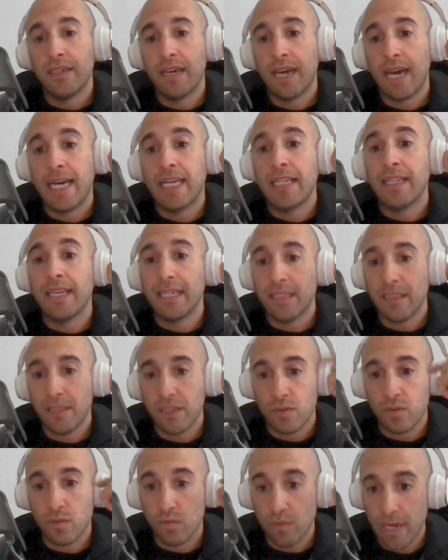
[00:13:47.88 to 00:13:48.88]
I like
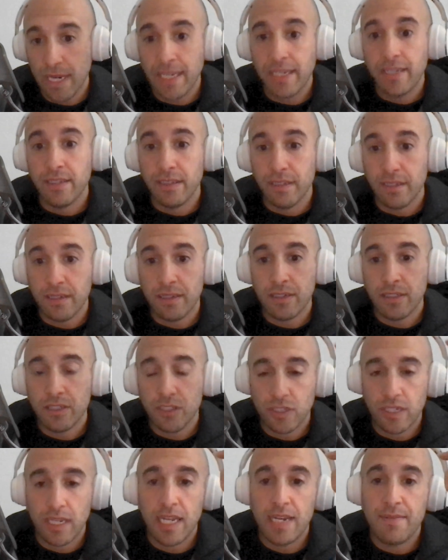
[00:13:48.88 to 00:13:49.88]
the regular
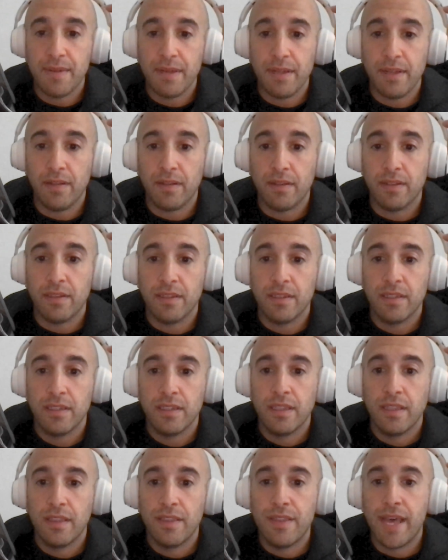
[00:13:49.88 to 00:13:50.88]
treadmill
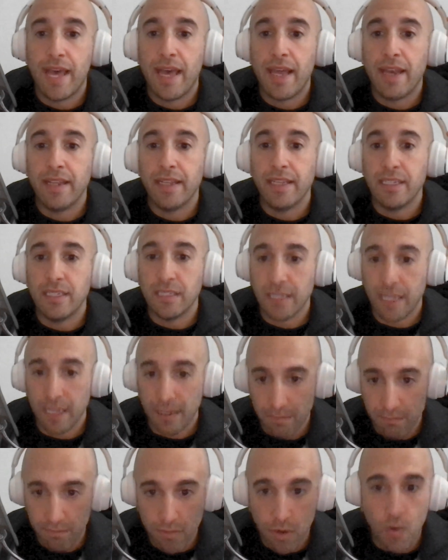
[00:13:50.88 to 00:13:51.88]
that is
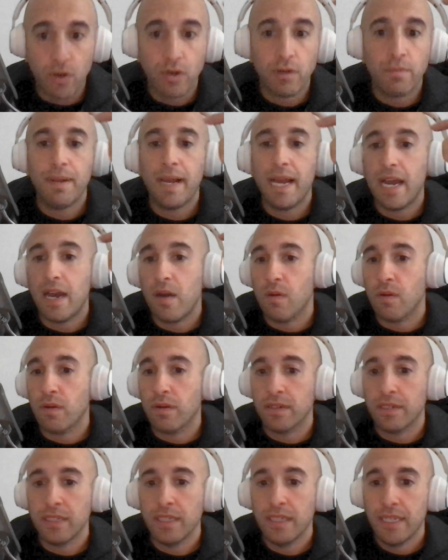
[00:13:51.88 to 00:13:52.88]
like motor
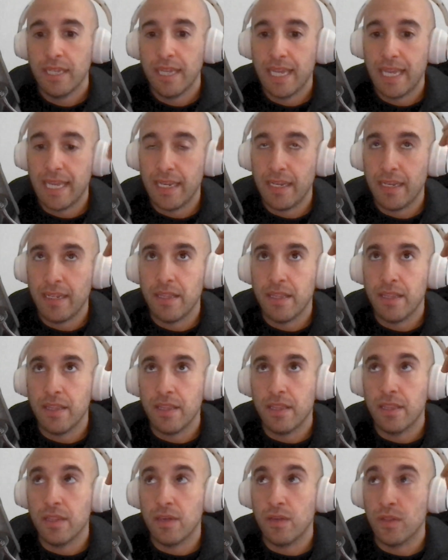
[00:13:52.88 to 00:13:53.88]
powered, and
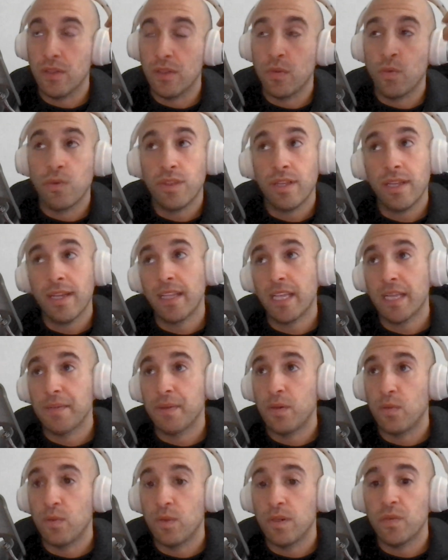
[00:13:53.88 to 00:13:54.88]
the thing I like
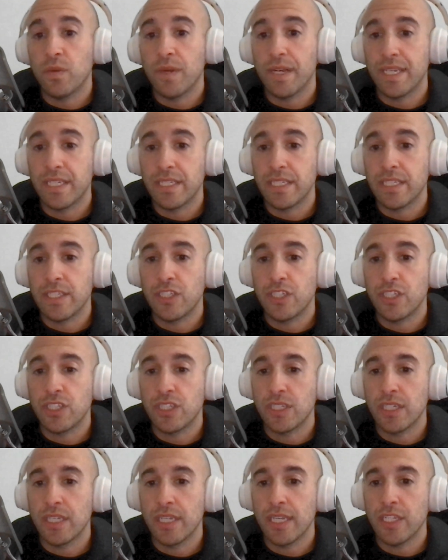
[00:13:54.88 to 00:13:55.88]
about Woodway
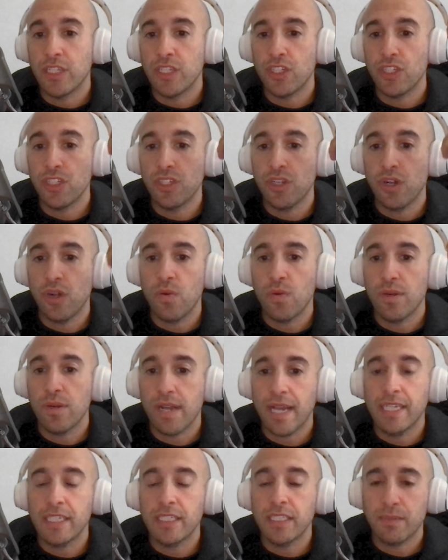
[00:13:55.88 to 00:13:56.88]
is it's so
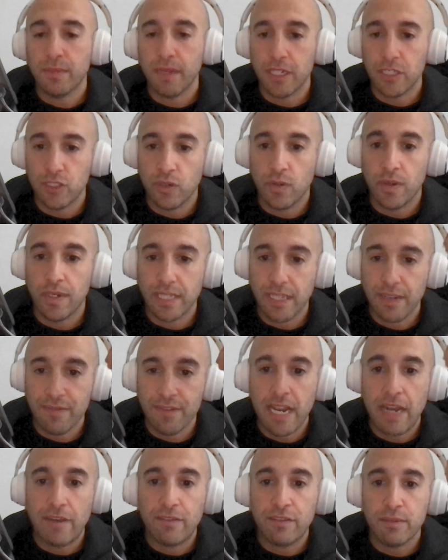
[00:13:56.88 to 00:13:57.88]
nice on my joints. I've
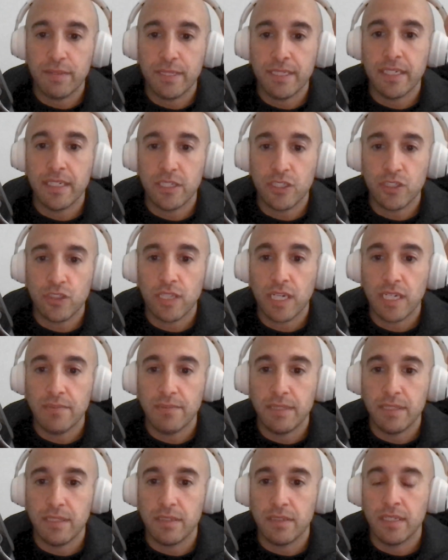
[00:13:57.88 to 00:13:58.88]
never been on a
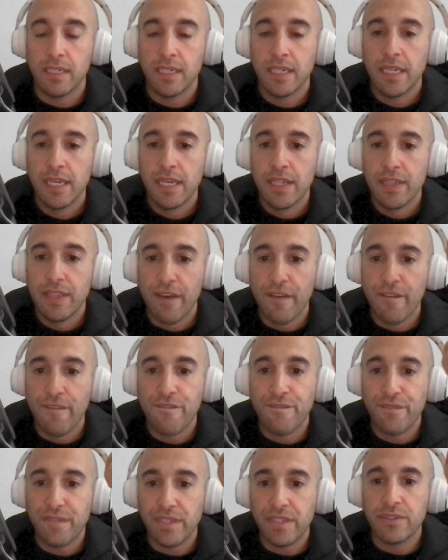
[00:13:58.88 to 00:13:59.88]
treadmill that
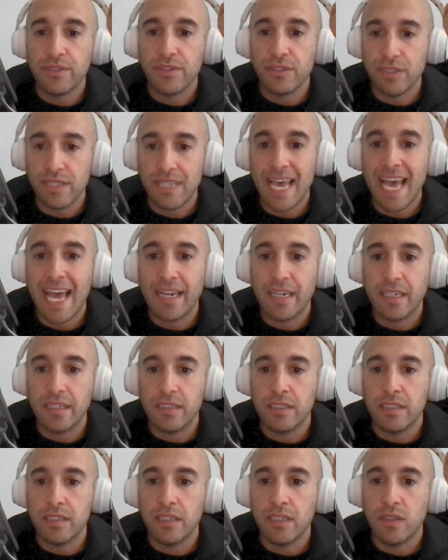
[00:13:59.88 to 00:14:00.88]
feels
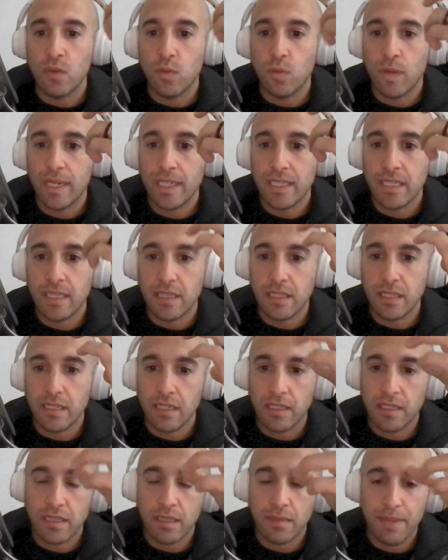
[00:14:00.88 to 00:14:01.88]
that good. The way that
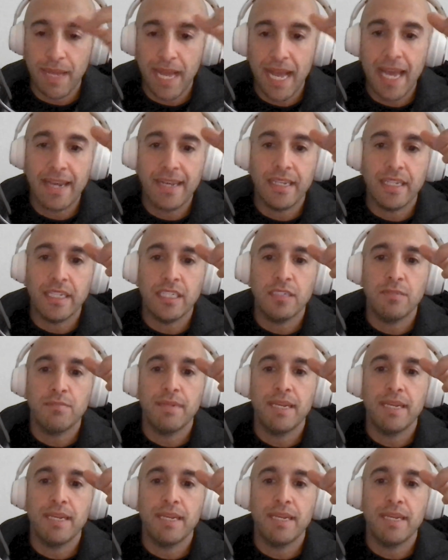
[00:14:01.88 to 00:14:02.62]
the padding is